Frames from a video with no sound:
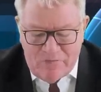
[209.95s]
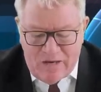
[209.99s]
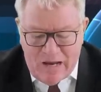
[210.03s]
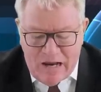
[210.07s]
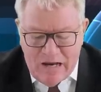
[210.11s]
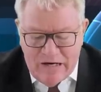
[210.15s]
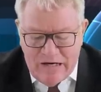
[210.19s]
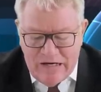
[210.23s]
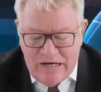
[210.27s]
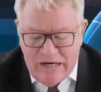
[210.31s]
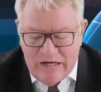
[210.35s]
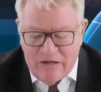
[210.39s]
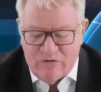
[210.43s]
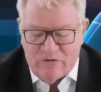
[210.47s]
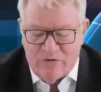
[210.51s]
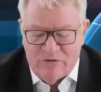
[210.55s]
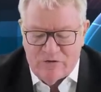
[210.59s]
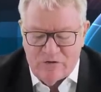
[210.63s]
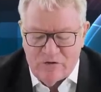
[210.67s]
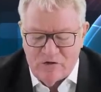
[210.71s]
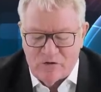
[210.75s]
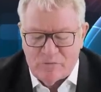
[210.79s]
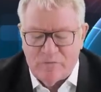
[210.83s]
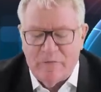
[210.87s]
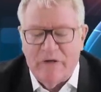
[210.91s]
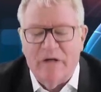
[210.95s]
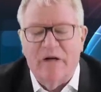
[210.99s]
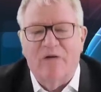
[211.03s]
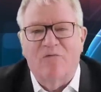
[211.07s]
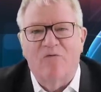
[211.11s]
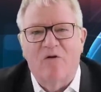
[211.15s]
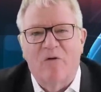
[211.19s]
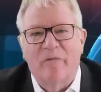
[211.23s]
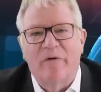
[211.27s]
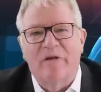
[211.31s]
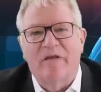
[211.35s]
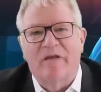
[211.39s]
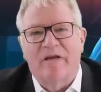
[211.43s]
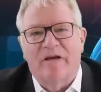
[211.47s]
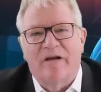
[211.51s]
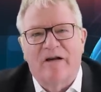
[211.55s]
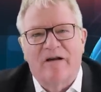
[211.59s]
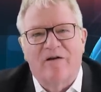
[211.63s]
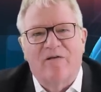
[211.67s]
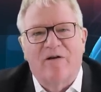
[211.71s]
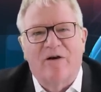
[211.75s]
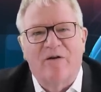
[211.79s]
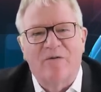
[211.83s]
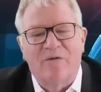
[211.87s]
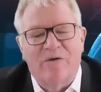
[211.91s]
And he introduced me to Robert De
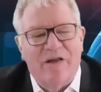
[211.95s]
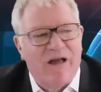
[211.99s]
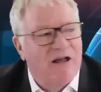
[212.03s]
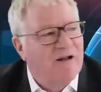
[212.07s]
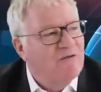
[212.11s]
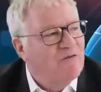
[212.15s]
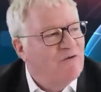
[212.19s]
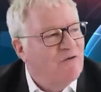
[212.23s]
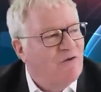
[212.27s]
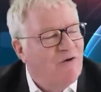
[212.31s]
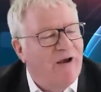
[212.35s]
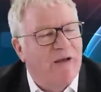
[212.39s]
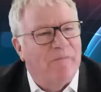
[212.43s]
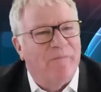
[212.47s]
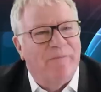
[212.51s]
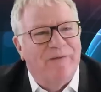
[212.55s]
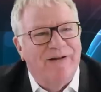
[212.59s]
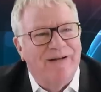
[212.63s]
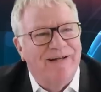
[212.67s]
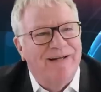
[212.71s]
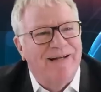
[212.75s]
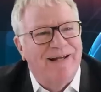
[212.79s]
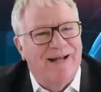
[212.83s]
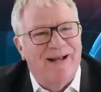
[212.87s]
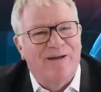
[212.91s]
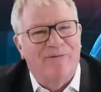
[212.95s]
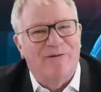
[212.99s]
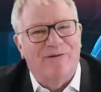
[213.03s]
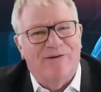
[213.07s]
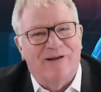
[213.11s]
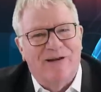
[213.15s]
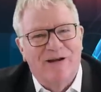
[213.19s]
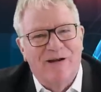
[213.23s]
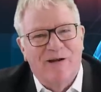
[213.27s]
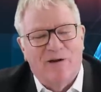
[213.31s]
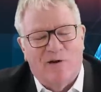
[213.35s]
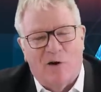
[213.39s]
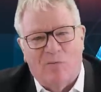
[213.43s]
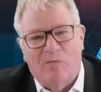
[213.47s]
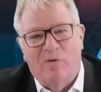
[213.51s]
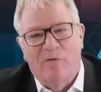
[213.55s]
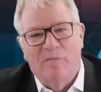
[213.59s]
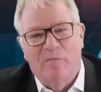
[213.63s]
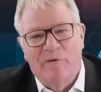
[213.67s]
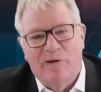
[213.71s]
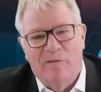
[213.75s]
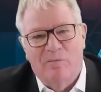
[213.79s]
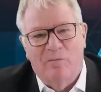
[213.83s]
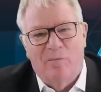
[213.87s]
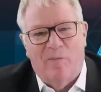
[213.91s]
Niro down Tramp. And he came and said, come and
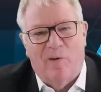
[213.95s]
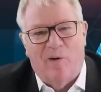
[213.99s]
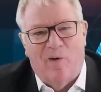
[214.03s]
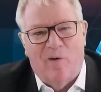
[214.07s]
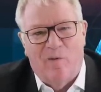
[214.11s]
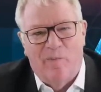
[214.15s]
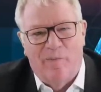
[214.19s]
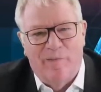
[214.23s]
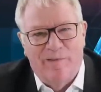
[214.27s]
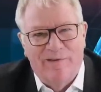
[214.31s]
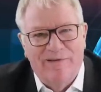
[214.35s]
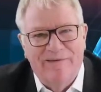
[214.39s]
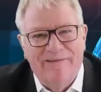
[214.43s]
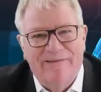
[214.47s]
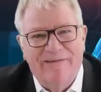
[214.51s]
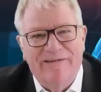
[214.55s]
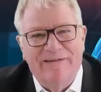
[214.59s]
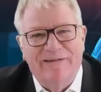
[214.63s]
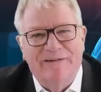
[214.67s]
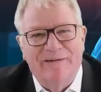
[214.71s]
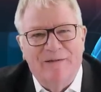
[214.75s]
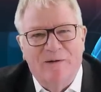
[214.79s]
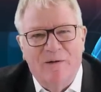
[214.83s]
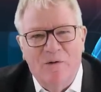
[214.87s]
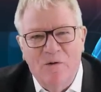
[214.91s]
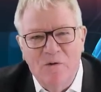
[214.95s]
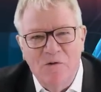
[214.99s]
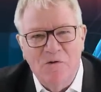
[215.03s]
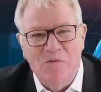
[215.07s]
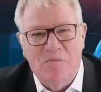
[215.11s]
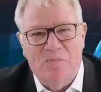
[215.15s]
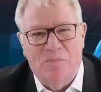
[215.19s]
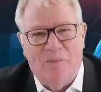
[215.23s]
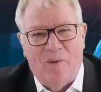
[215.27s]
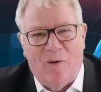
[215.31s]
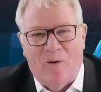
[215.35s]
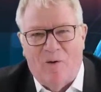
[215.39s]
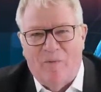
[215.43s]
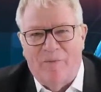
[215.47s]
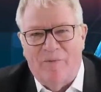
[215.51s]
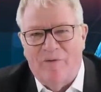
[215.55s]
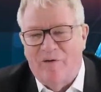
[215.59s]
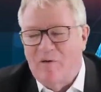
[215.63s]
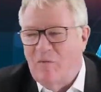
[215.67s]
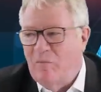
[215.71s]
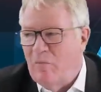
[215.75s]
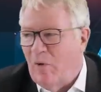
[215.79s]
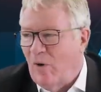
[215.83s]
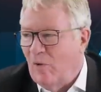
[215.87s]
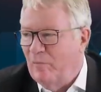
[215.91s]
meet Bob. Who's Bob?
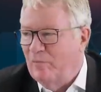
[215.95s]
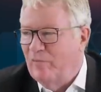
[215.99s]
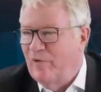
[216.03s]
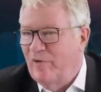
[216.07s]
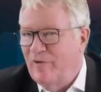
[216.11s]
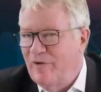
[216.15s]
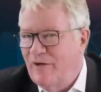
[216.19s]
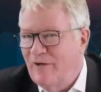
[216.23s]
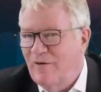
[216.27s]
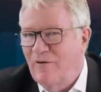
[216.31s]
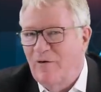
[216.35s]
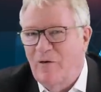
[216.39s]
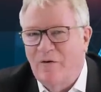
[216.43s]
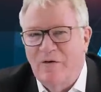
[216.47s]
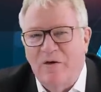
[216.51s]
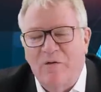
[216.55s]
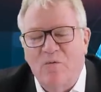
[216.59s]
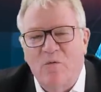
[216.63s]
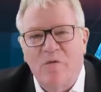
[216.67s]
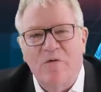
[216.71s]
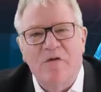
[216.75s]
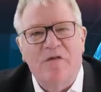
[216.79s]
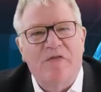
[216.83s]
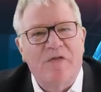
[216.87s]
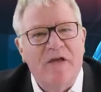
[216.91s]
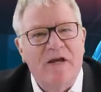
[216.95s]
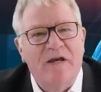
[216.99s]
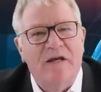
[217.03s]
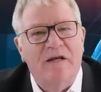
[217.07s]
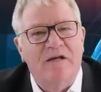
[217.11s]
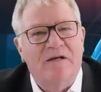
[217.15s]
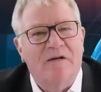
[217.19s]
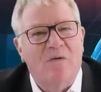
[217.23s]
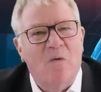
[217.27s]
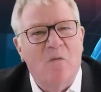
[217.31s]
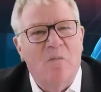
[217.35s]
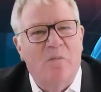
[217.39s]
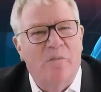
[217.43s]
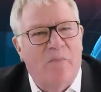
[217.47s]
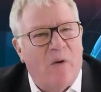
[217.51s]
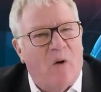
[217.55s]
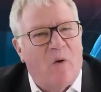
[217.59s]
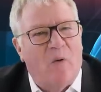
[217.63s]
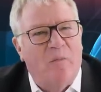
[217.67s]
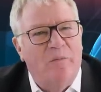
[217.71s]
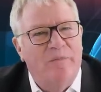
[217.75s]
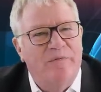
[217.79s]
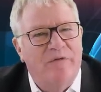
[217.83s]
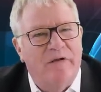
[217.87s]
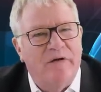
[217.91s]
Bob De Niro. You wouldn't think he's called
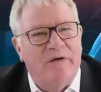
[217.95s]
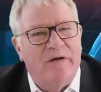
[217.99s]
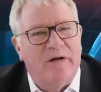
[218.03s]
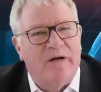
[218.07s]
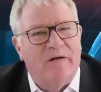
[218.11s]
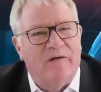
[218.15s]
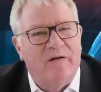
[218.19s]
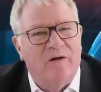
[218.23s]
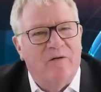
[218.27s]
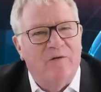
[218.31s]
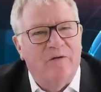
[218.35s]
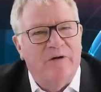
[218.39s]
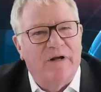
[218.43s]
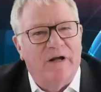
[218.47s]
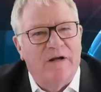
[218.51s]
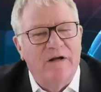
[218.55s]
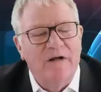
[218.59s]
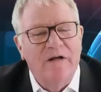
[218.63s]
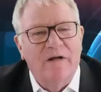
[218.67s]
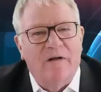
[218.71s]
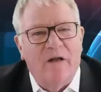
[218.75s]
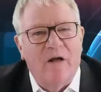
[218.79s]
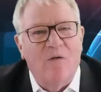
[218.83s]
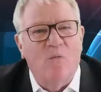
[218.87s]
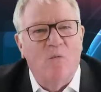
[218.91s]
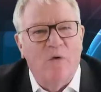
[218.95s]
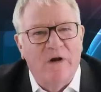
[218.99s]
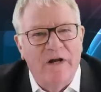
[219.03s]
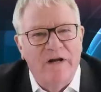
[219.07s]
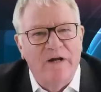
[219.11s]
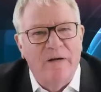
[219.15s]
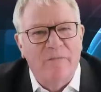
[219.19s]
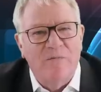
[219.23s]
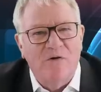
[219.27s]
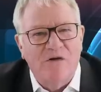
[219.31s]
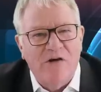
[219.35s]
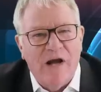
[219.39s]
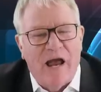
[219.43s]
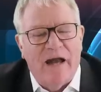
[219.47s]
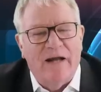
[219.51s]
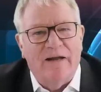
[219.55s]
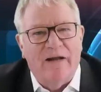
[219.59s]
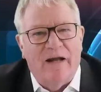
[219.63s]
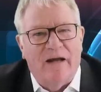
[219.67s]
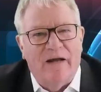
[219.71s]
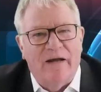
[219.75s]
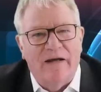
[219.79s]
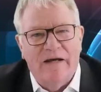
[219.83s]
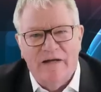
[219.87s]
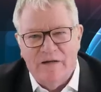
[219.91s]
Bob De Niro, will you? Like William
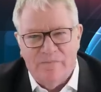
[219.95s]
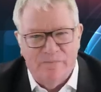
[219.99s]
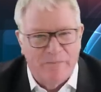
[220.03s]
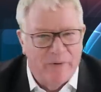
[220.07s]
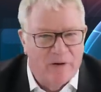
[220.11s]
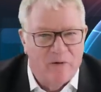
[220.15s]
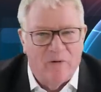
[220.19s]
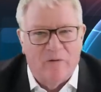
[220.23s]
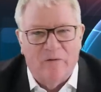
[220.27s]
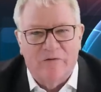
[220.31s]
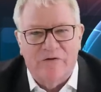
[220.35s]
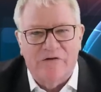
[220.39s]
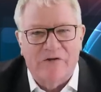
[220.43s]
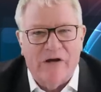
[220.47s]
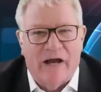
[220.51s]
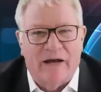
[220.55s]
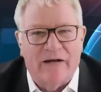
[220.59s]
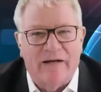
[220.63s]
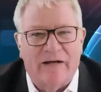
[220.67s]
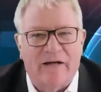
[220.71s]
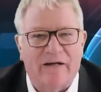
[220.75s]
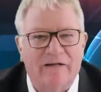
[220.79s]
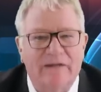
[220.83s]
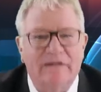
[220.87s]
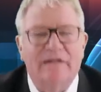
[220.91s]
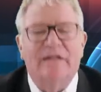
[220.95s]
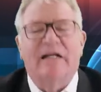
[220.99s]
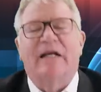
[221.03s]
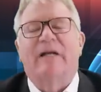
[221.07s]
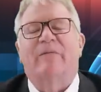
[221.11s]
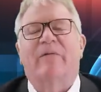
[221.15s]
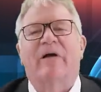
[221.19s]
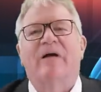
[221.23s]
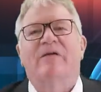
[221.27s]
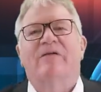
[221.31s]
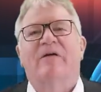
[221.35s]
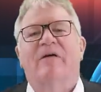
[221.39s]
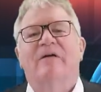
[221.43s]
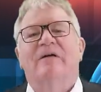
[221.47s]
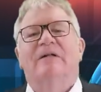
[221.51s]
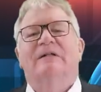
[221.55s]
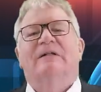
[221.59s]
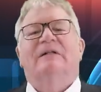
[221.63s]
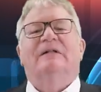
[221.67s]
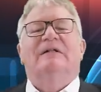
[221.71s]
Shatner is Bill Shatner. Anyway, so...